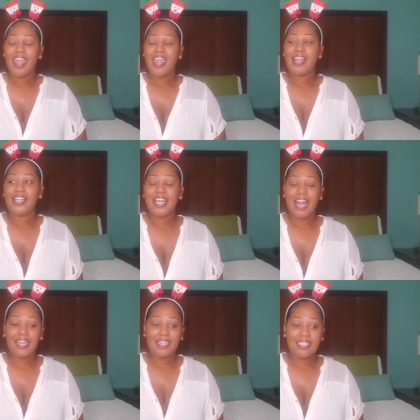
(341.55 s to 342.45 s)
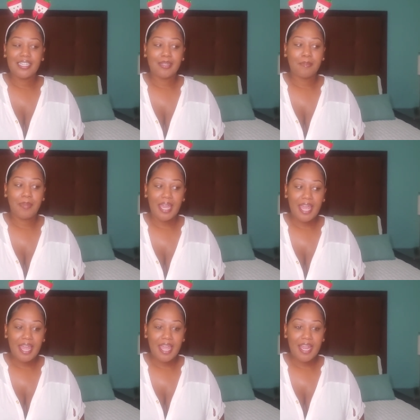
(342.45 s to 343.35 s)
And then I looked at the
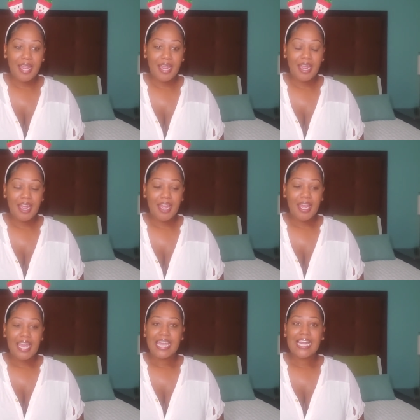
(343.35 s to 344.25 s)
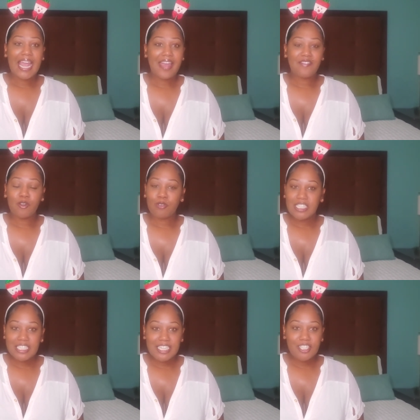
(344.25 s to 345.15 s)
bed. It didn't have no
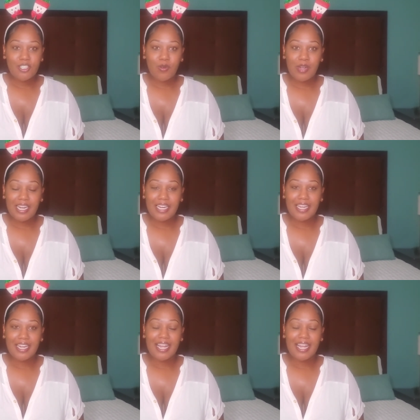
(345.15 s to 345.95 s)
sheets on it.